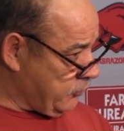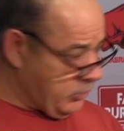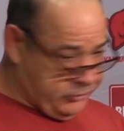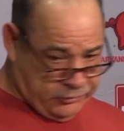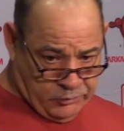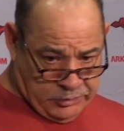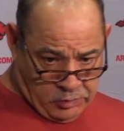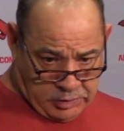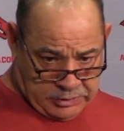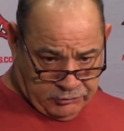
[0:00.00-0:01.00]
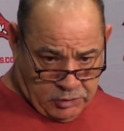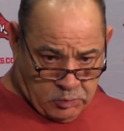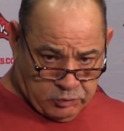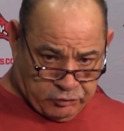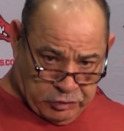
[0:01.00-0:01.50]
season when Arkansas
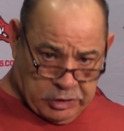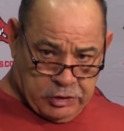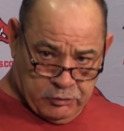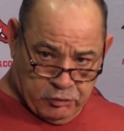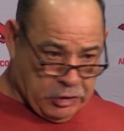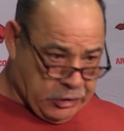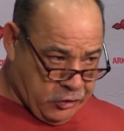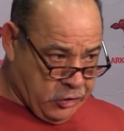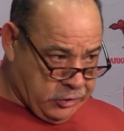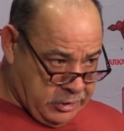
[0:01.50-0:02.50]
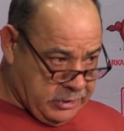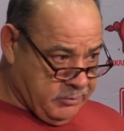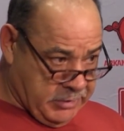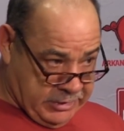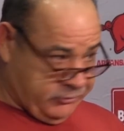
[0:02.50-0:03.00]
was really, really good and in
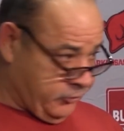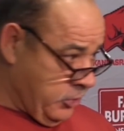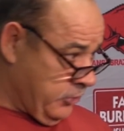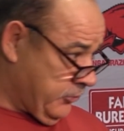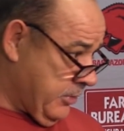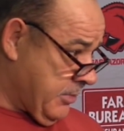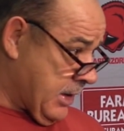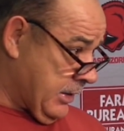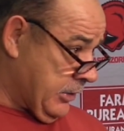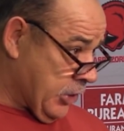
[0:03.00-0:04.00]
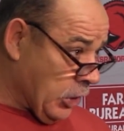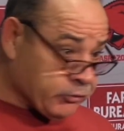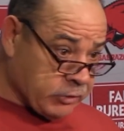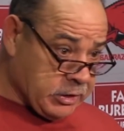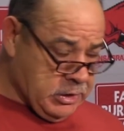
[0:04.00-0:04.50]
the mix, as good as anybody in the
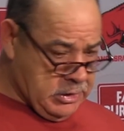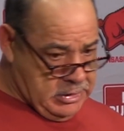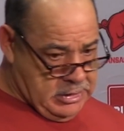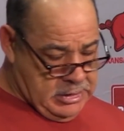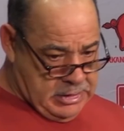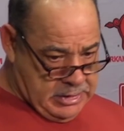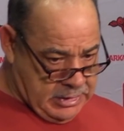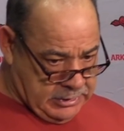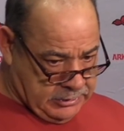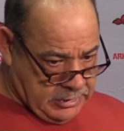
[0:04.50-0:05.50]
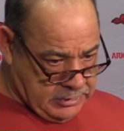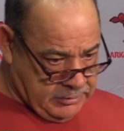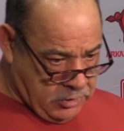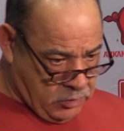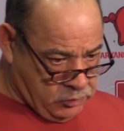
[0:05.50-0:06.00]
country, and
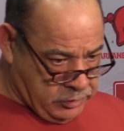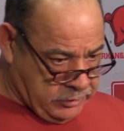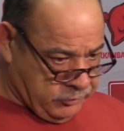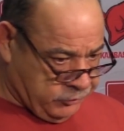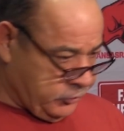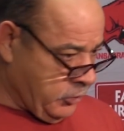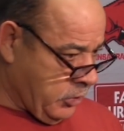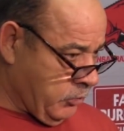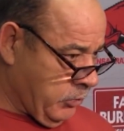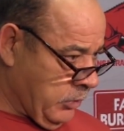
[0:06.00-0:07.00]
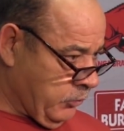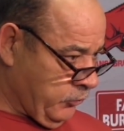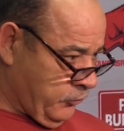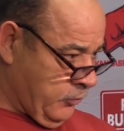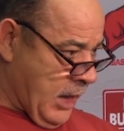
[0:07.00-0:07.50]
it
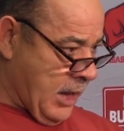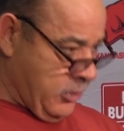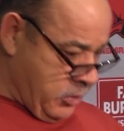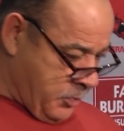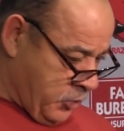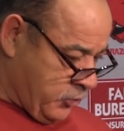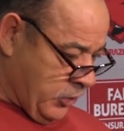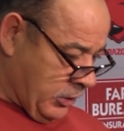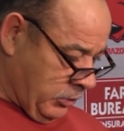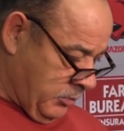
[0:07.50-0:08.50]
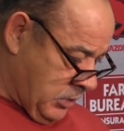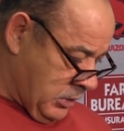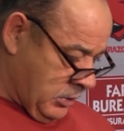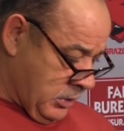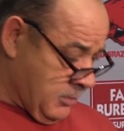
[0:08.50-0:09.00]
was that year particularly
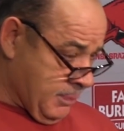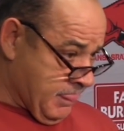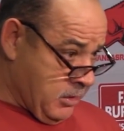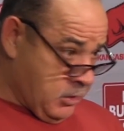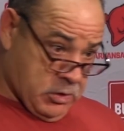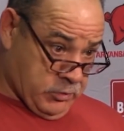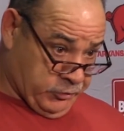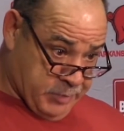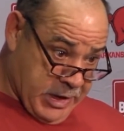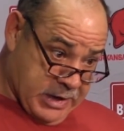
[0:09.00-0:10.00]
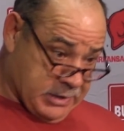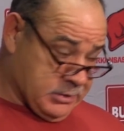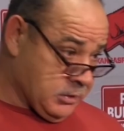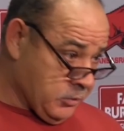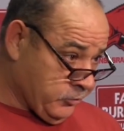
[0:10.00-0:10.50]
being there, it was big.
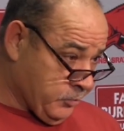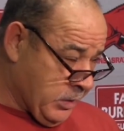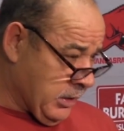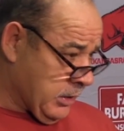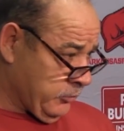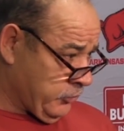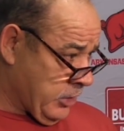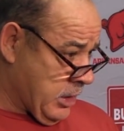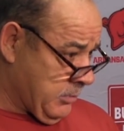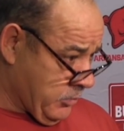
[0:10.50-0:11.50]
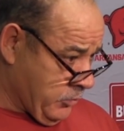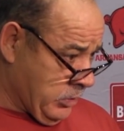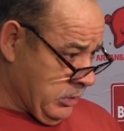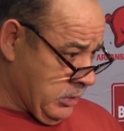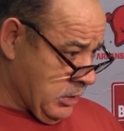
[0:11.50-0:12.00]
It was big. It was a game that
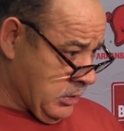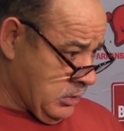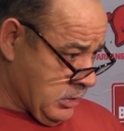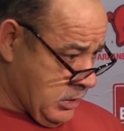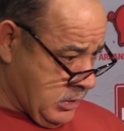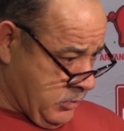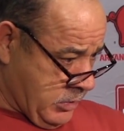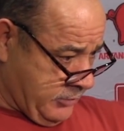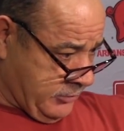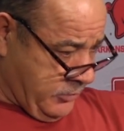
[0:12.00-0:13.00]
we, when I was